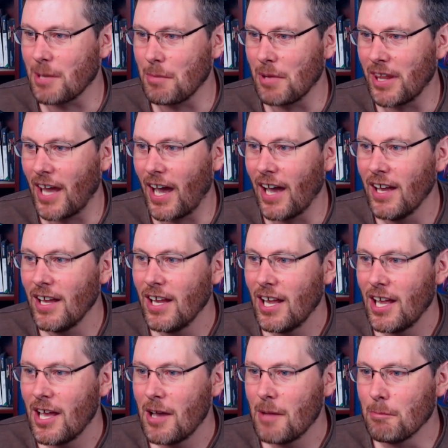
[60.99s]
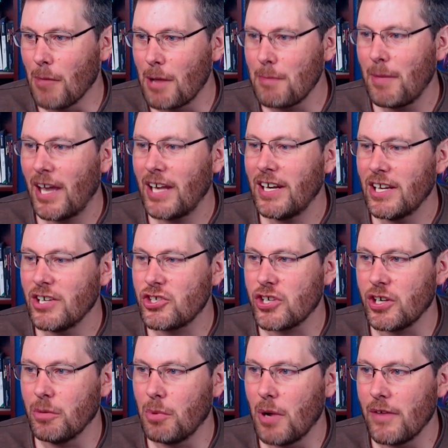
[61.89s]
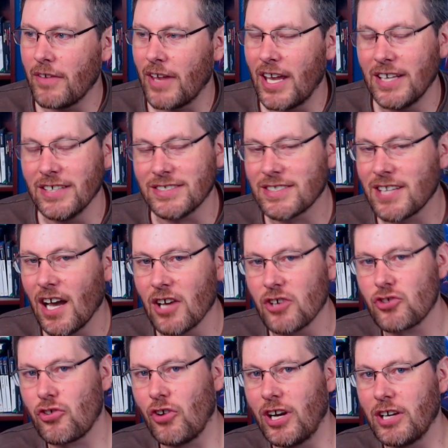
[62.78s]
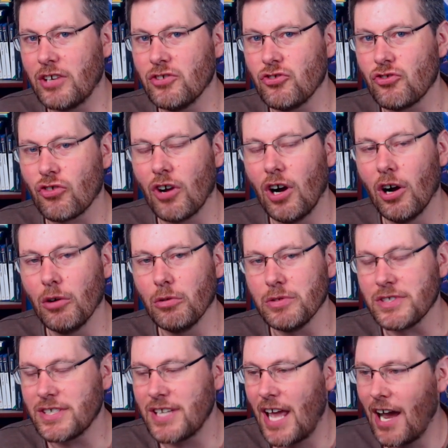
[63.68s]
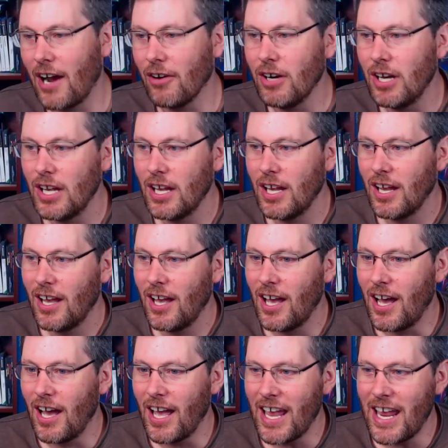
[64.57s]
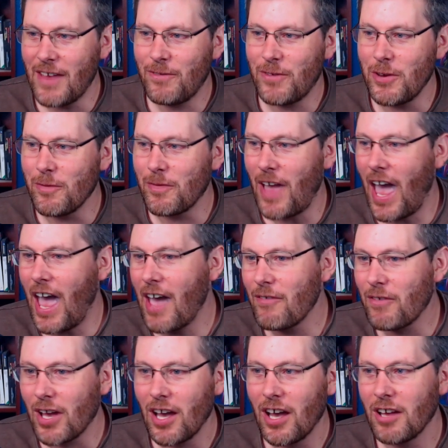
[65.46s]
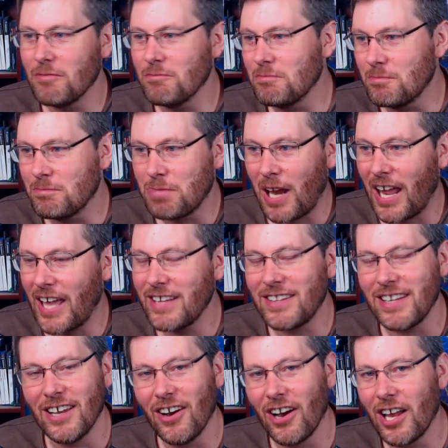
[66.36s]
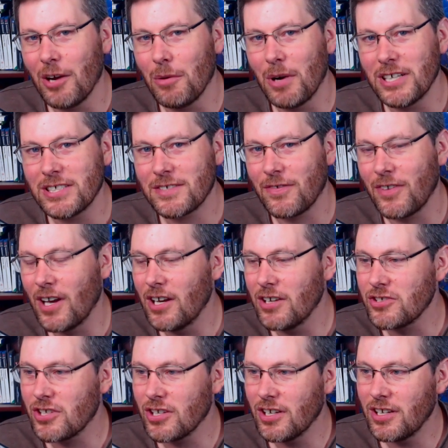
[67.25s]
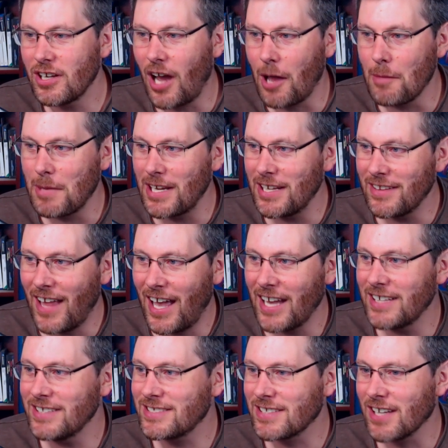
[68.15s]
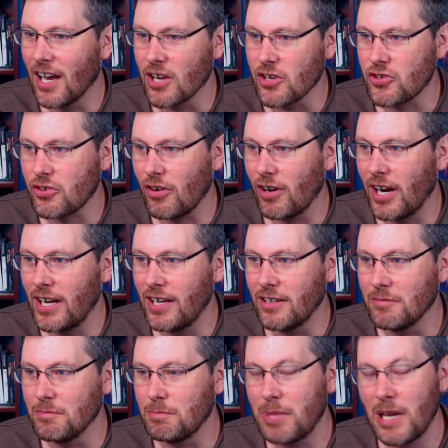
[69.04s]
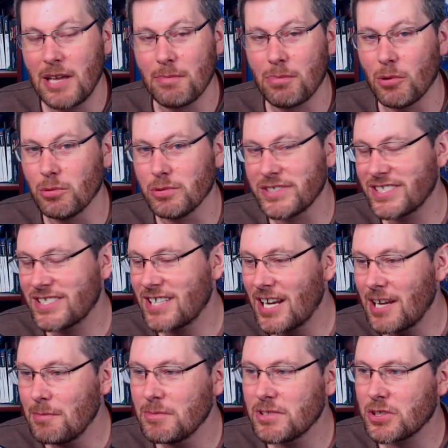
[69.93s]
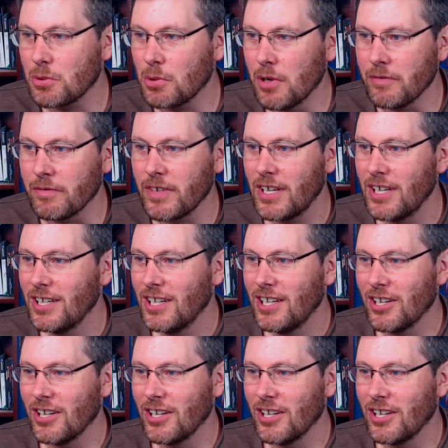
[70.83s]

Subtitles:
some of that. My main issue with it is touchscreen controls. Now, if you've ever played the iOS version, I mean, that is touchscreen, and people seem to have